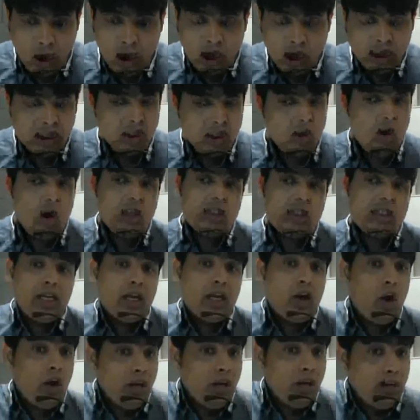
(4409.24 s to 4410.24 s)
Because
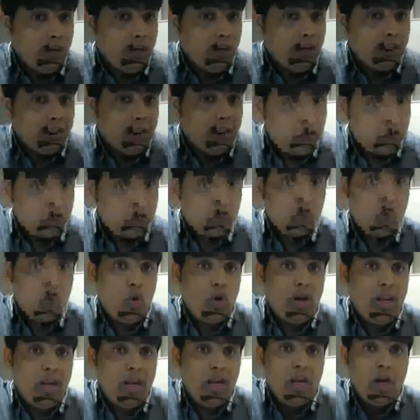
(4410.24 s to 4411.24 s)
cost accounting, there
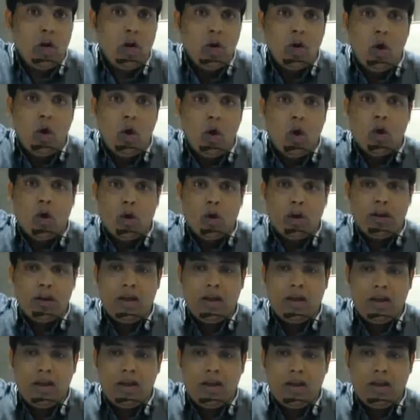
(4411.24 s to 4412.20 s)
is no legal law.